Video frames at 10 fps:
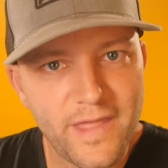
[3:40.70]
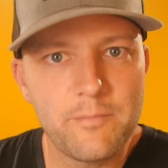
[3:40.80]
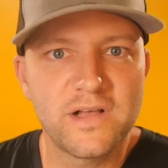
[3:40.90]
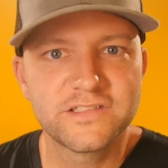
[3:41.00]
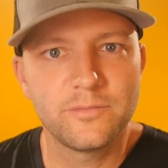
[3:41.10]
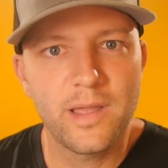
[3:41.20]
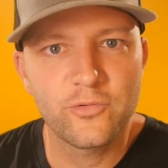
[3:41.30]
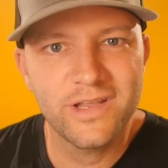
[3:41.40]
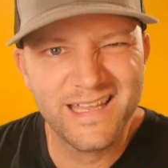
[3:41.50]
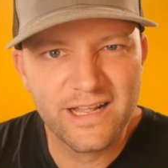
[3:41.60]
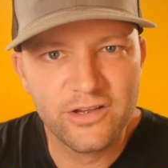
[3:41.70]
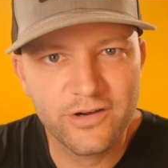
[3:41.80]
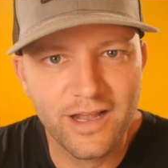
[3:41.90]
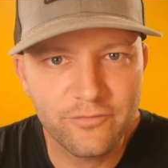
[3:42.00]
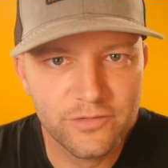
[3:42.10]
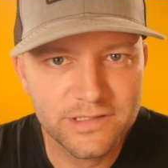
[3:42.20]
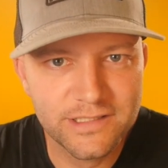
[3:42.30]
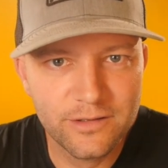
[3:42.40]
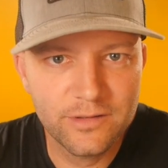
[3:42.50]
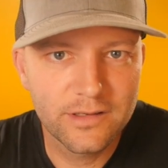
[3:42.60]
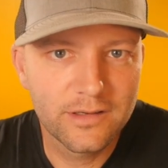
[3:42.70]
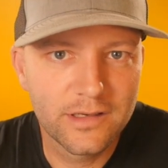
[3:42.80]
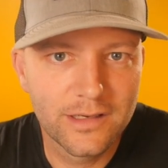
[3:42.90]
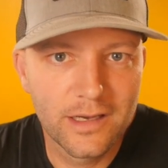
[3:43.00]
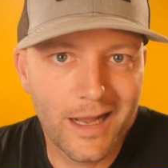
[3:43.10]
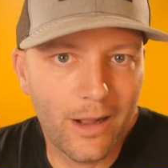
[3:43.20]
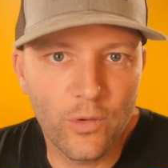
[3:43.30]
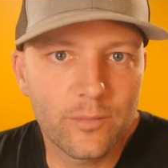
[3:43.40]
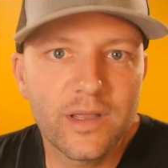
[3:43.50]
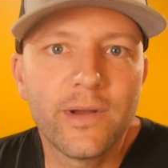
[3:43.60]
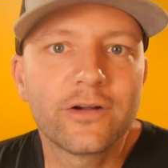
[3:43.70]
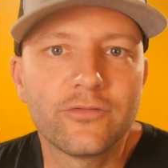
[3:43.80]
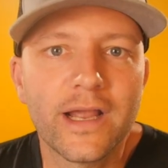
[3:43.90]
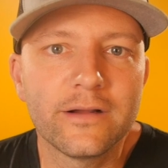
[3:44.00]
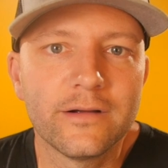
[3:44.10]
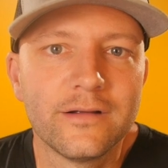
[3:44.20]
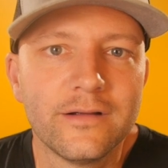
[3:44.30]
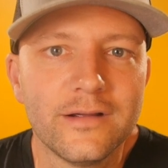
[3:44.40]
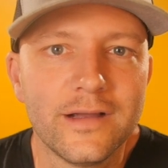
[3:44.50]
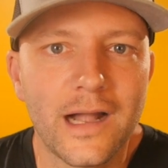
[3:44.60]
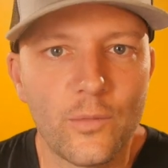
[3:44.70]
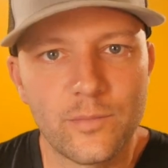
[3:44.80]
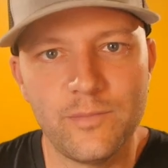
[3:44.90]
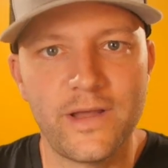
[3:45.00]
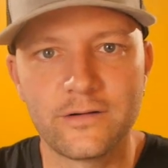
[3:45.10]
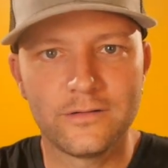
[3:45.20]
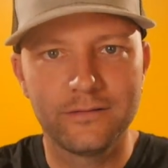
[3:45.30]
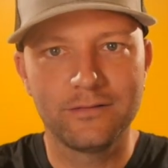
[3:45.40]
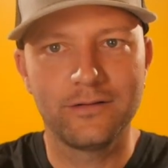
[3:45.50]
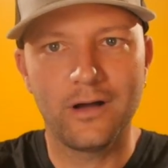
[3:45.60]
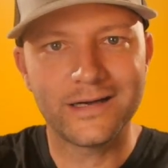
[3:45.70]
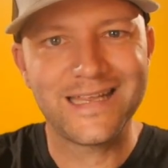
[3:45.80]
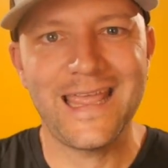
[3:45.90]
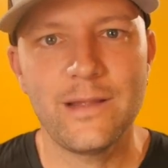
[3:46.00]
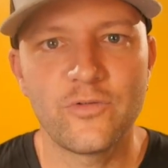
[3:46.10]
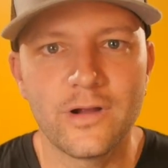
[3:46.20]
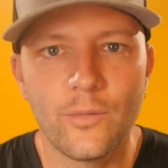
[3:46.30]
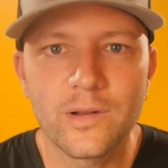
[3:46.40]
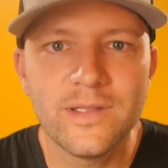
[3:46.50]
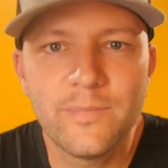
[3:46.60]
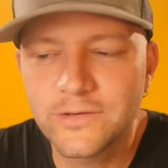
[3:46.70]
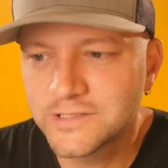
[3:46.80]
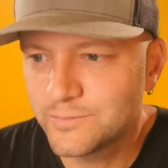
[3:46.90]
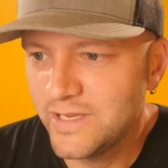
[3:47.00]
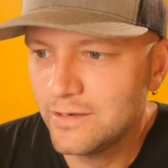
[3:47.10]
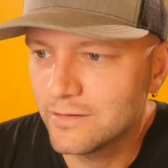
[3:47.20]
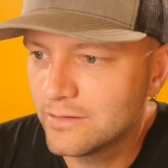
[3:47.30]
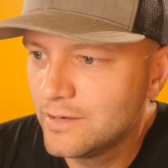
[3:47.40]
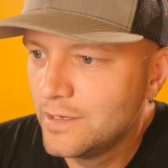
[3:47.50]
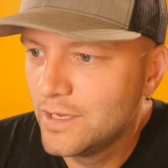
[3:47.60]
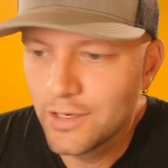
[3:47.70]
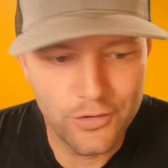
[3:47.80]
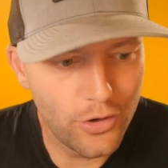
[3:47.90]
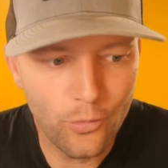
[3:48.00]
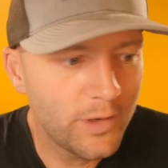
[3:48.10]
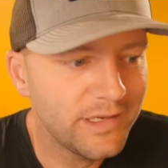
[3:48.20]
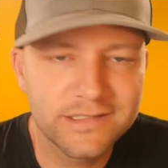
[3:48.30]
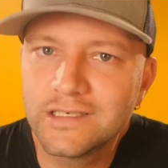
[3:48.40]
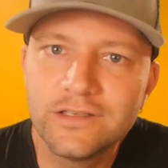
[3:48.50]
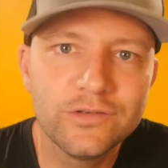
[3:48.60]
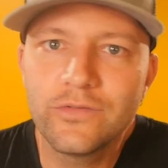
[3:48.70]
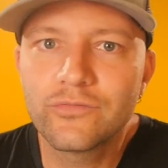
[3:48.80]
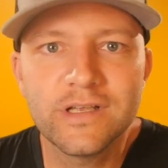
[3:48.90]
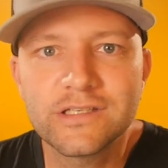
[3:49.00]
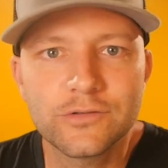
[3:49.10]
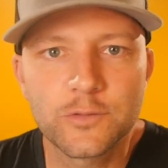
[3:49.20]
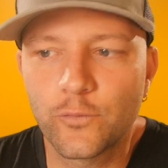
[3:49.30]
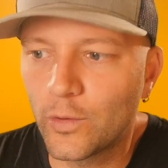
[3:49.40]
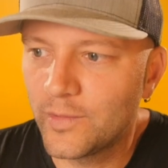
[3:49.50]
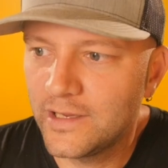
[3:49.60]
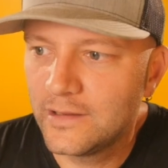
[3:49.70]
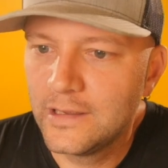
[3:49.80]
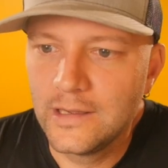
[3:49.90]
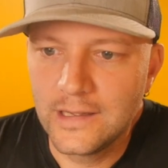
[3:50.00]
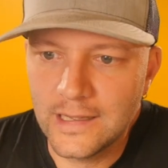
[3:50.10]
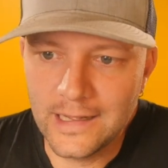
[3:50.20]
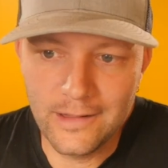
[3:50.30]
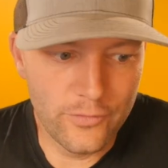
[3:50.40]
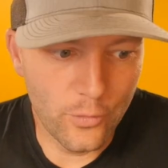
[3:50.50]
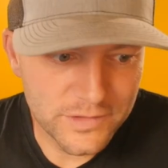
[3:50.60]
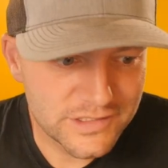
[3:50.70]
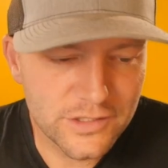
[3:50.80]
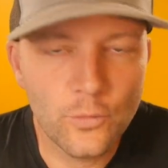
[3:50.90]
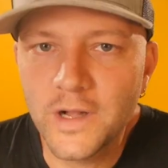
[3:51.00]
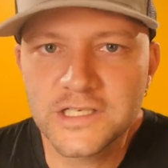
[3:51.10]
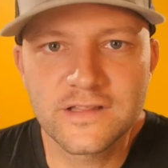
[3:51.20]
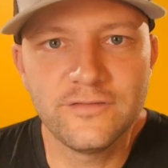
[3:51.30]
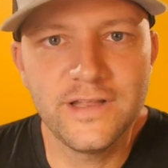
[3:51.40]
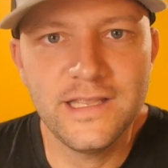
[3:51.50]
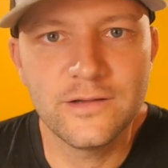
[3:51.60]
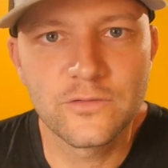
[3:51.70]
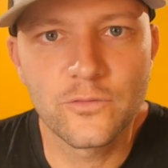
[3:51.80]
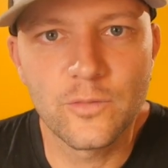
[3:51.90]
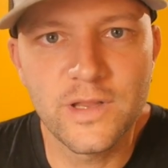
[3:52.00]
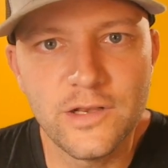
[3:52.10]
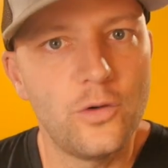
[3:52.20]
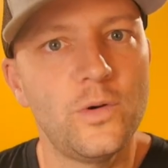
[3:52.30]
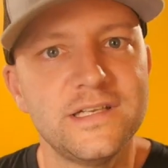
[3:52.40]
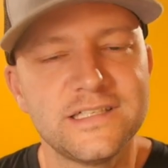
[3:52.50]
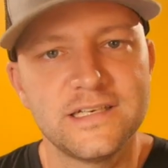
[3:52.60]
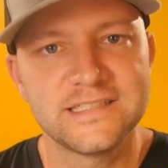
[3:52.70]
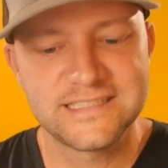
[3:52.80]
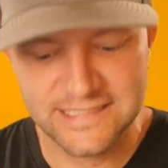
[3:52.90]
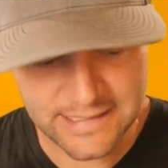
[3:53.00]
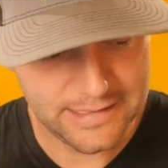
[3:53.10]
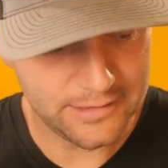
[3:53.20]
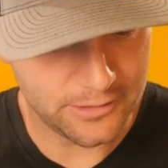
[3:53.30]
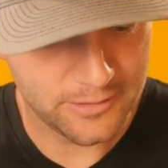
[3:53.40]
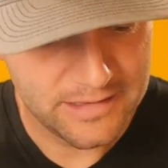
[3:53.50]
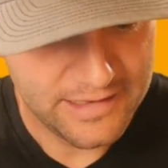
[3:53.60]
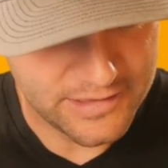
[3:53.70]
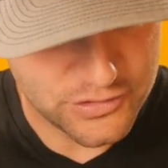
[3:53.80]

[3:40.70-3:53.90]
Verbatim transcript: build that muscle memory, get out of your comfort zone. I want to be a better writer. I want to be better on camera. I want to be a better speaker. No one is going to do the research for me. No one's going to watch the videos for me. No one is going to sit here